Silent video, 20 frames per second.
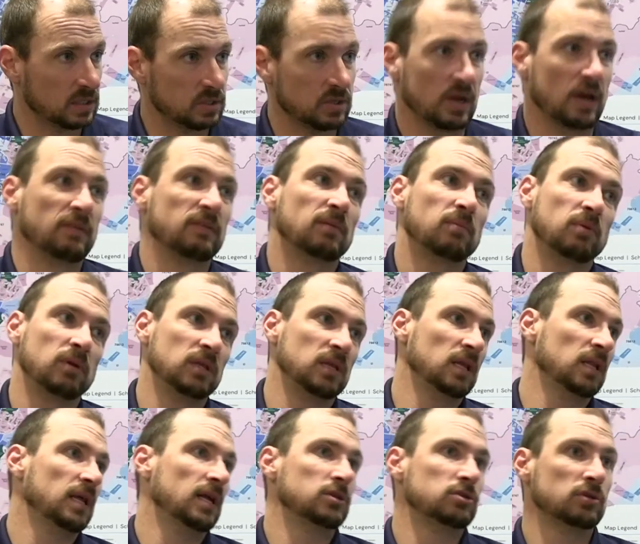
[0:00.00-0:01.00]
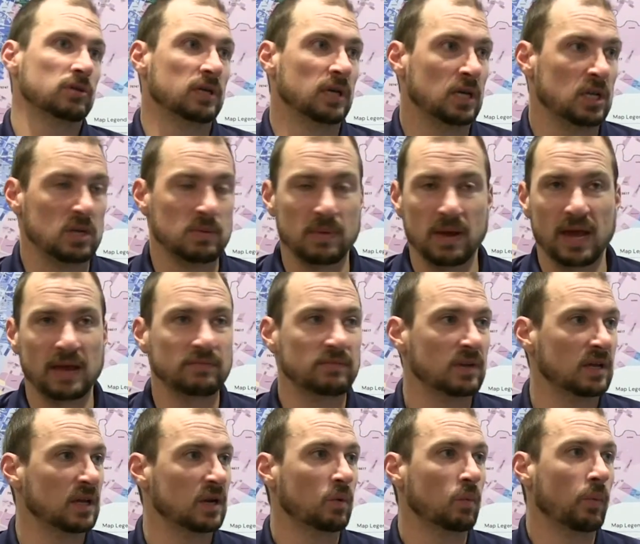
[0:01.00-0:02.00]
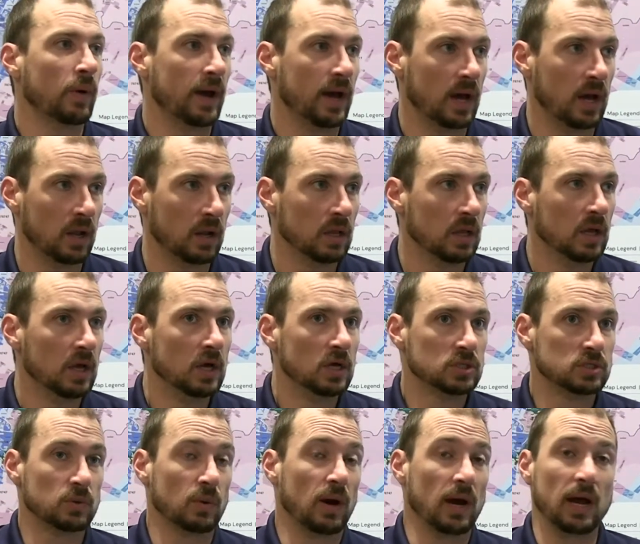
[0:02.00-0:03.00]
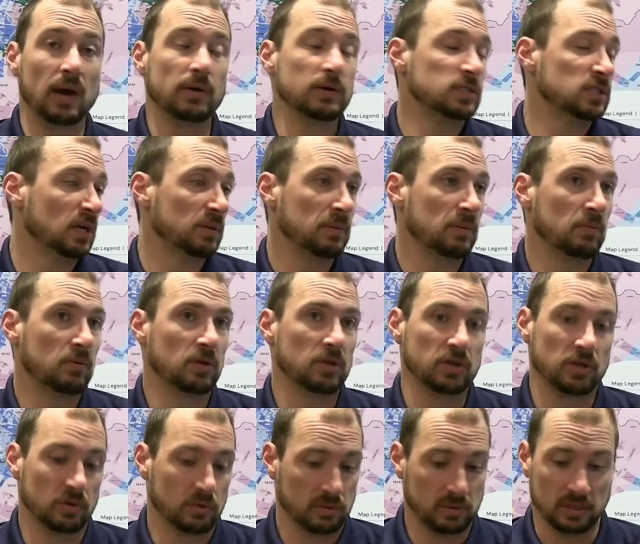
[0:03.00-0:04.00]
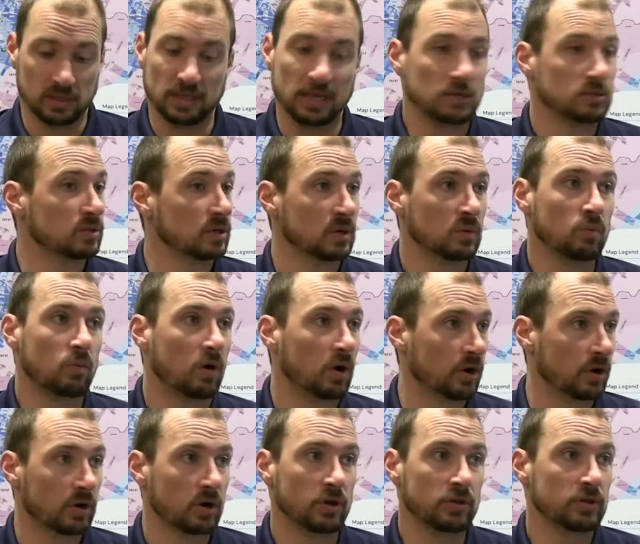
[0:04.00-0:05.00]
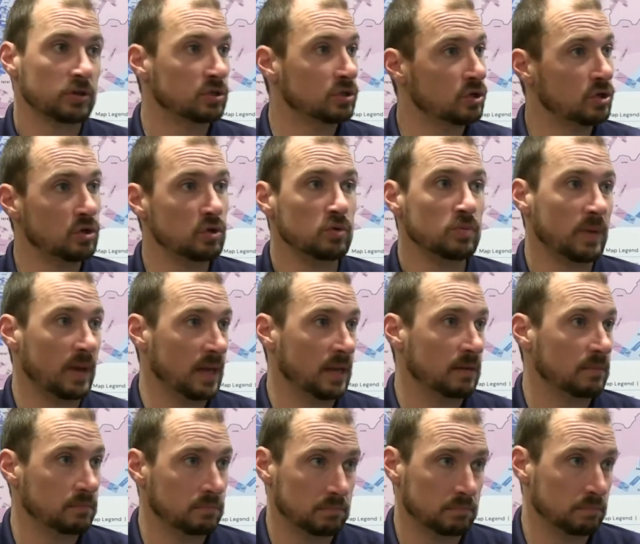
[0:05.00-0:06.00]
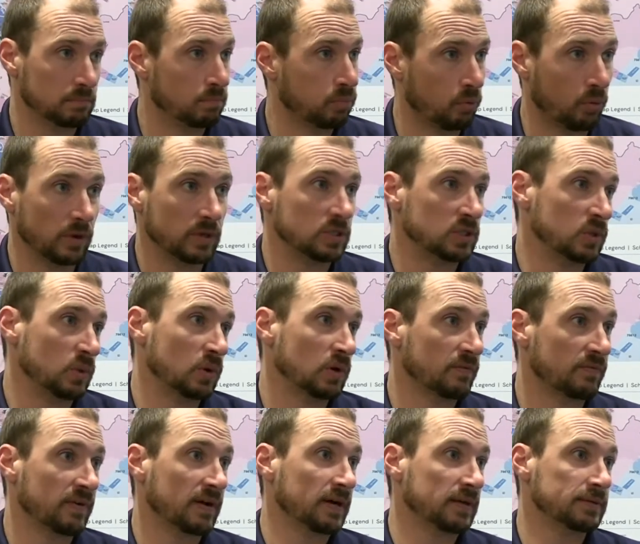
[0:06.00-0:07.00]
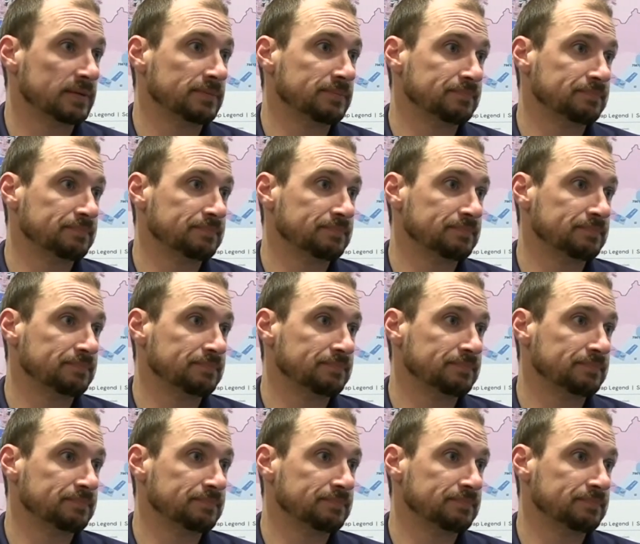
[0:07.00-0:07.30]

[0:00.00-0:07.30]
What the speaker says: because you have to bring the electric in, you may have to get a well. So I always tell people, electric and water are the two main points you want to find.